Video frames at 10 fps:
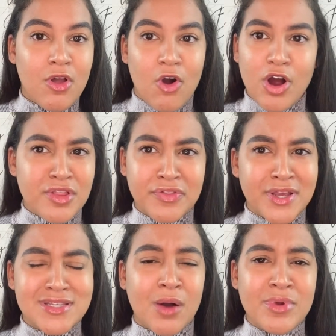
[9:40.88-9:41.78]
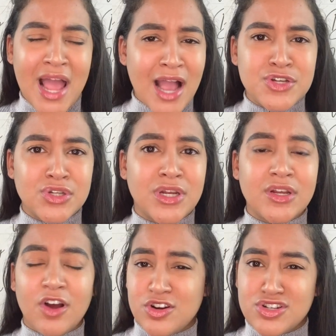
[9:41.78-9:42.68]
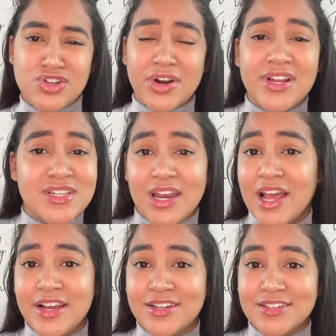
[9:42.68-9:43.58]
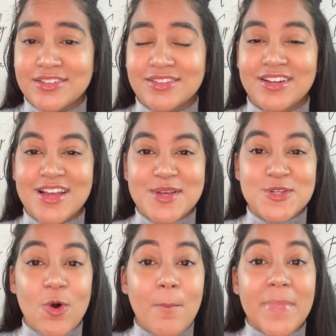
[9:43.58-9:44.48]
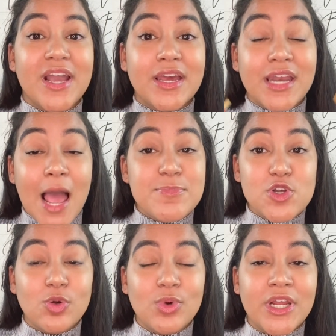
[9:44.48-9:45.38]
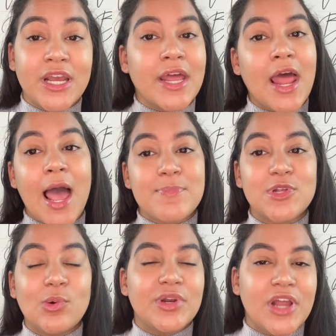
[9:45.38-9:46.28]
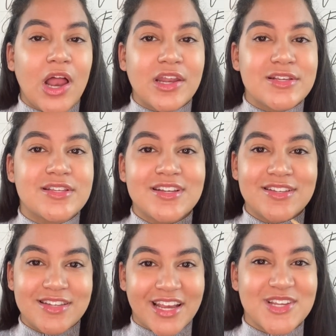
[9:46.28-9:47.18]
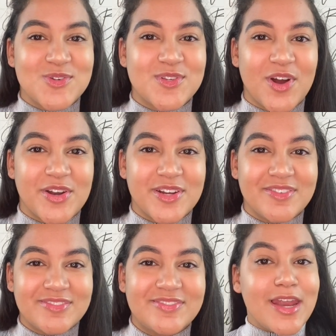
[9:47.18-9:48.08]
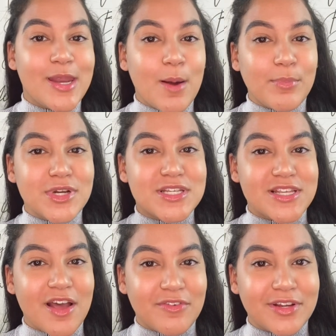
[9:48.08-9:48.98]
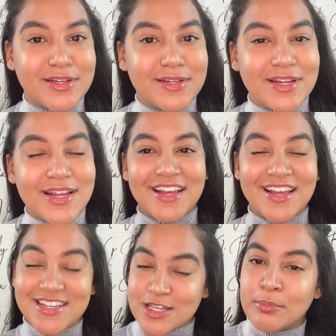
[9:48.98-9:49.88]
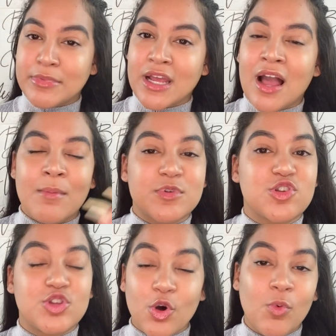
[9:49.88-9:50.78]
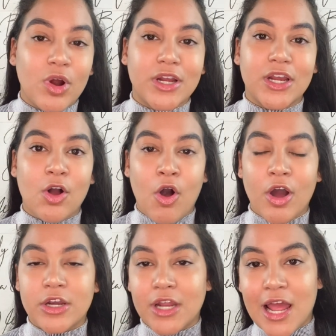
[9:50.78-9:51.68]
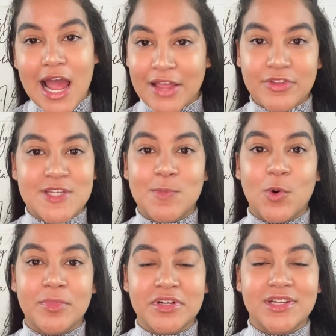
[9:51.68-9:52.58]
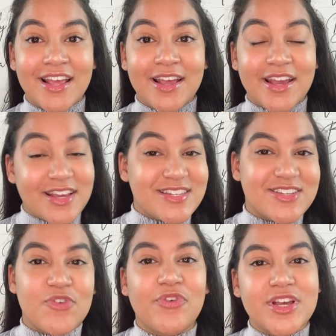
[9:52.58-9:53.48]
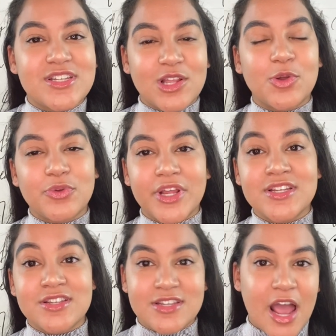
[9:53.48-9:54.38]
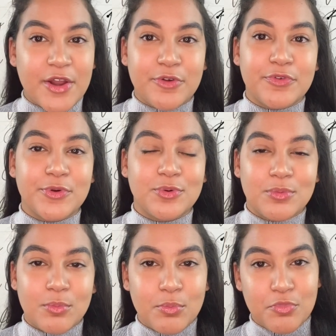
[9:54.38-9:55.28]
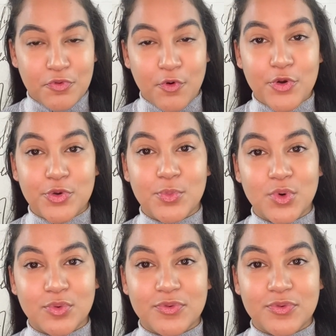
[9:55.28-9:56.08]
are the things that we actually are starting to like. So make an absolutely and absolutely not list to get you started. Number 7 is something I'm still working on at this moment. It's to fix the little things inside of you before you move.